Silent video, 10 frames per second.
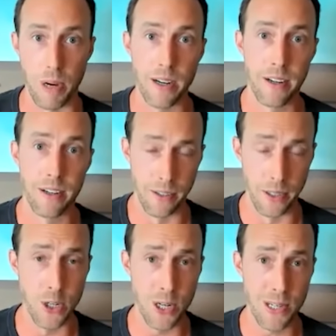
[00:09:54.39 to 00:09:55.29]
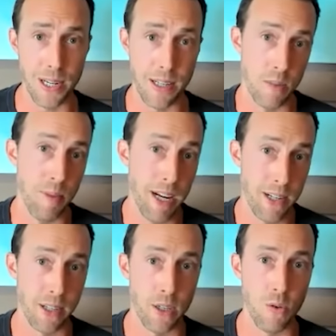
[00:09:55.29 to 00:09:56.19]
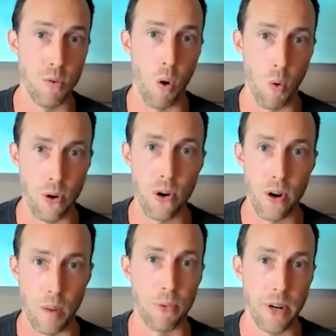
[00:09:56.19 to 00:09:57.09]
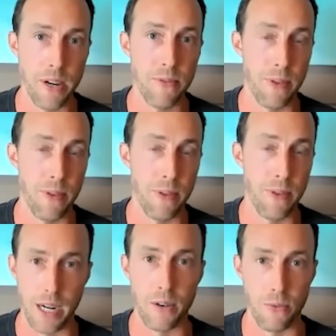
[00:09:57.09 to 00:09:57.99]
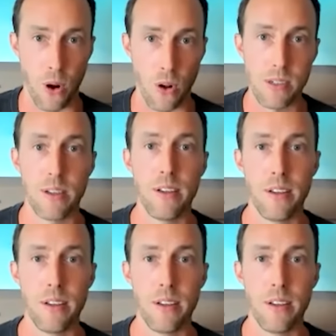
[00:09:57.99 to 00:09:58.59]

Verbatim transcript: But the logistics is basically you order a prefabricated vault